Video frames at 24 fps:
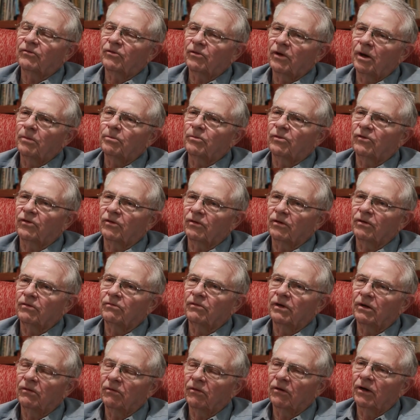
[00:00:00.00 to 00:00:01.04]
trips
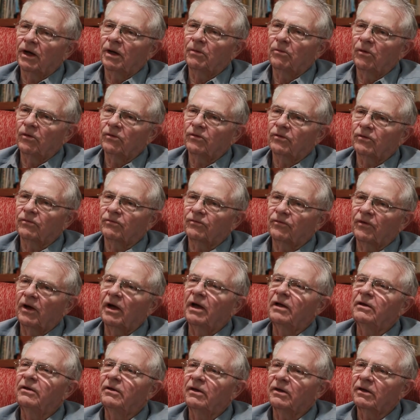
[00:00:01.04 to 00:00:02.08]
we were able to
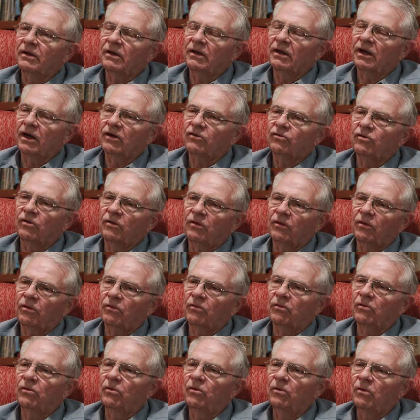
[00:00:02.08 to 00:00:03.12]
find the connection
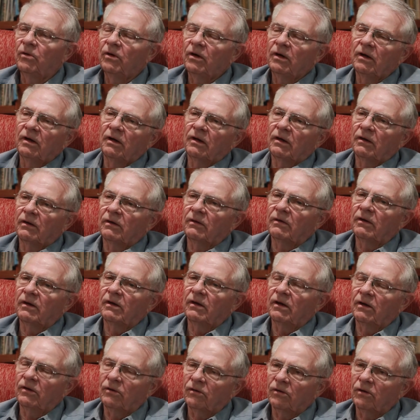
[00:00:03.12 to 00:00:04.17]
through the
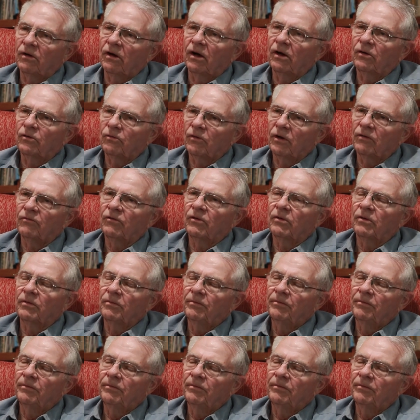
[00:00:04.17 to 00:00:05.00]
underground river.